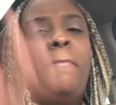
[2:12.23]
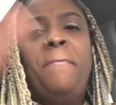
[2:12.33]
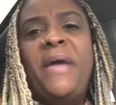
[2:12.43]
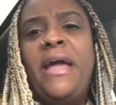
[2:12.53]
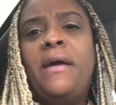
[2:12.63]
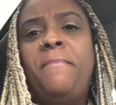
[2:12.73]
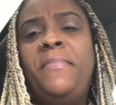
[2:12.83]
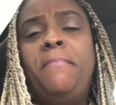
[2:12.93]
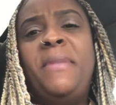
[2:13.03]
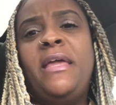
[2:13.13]
mega
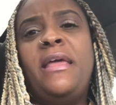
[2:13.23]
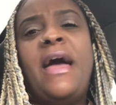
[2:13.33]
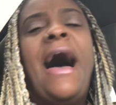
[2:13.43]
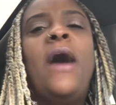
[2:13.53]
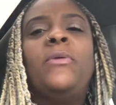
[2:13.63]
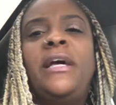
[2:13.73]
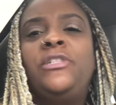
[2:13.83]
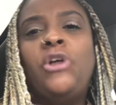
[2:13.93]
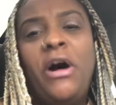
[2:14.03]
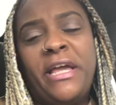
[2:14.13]
media
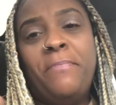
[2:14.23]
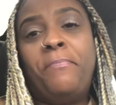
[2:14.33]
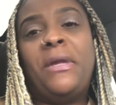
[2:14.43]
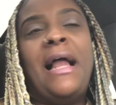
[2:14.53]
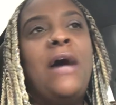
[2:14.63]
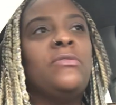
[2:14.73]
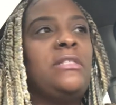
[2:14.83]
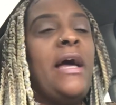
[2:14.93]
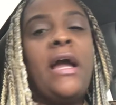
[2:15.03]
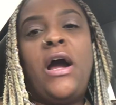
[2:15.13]
outlets, y'all give clowns
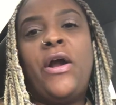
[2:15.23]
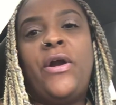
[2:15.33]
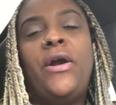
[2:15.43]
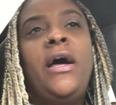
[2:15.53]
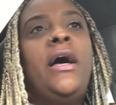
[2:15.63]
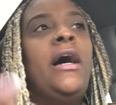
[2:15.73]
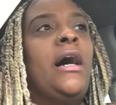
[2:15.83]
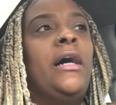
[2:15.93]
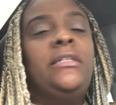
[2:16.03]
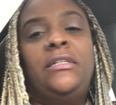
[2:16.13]
like her
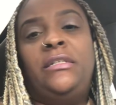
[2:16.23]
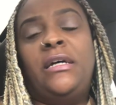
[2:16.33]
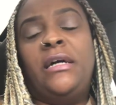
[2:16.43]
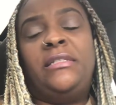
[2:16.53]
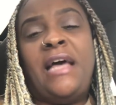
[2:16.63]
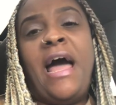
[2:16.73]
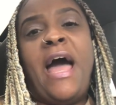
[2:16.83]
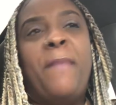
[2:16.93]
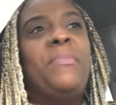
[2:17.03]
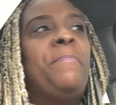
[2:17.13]

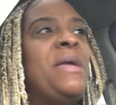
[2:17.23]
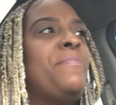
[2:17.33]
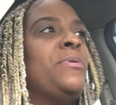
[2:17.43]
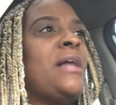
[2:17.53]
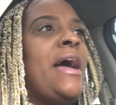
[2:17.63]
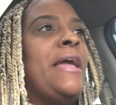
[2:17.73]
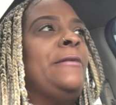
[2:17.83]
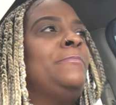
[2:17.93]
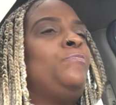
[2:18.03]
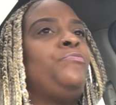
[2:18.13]
time, but people like
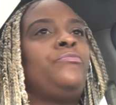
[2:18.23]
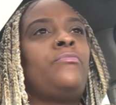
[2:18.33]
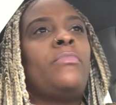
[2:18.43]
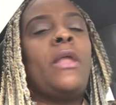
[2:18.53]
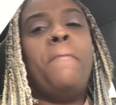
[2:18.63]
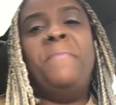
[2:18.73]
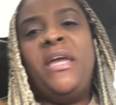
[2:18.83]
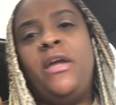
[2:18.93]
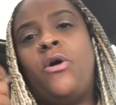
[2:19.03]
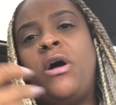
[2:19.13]

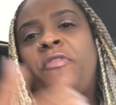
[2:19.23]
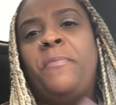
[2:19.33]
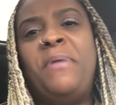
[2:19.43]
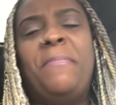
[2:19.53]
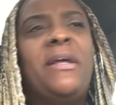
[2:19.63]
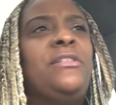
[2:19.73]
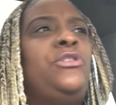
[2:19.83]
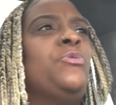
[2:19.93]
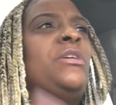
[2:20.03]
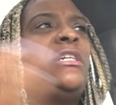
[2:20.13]
me or other people that's
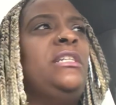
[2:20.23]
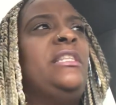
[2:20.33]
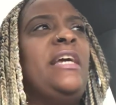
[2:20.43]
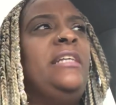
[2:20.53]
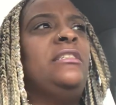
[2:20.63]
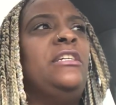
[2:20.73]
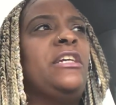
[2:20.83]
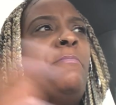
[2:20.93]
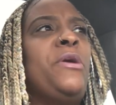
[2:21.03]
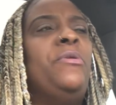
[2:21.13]
doing good things in the
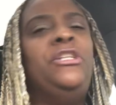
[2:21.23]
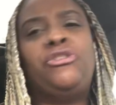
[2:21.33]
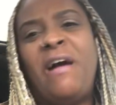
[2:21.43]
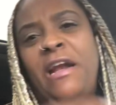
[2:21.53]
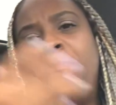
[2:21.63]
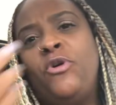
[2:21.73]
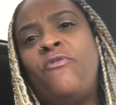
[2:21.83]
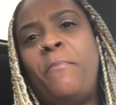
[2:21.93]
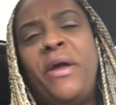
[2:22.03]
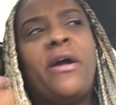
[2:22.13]
community, trying to
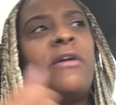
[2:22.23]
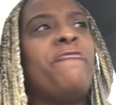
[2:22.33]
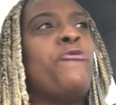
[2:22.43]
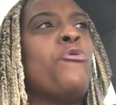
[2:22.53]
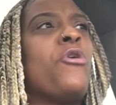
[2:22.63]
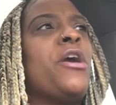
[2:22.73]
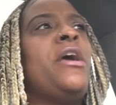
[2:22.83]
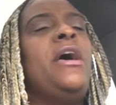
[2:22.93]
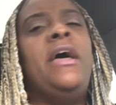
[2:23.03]
move America forward